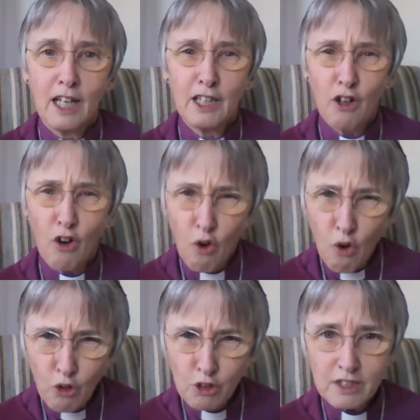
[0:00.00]
an
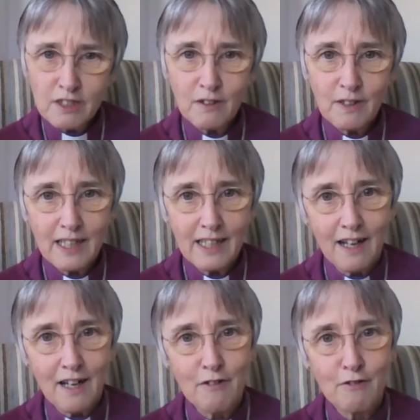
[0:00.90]
ordinary
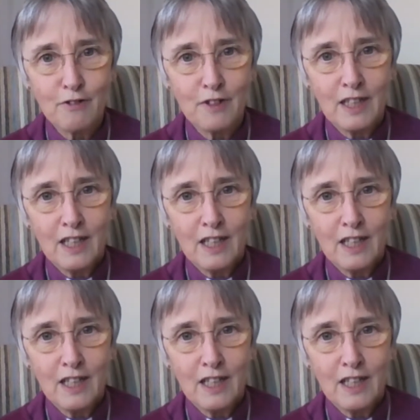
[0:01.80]
life